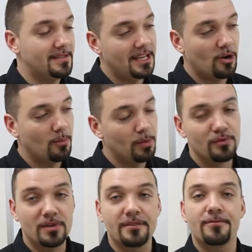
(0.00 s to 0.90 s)
bull
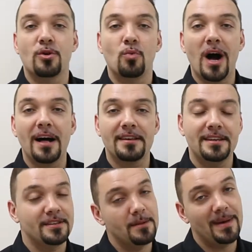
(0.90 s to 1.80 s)
run for a while
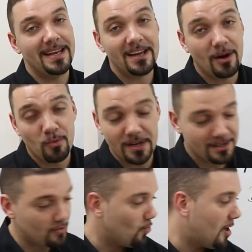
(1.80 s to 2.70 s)
here, depending on when
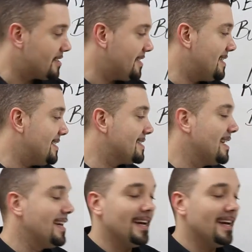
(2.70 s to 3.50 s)
you're watching this.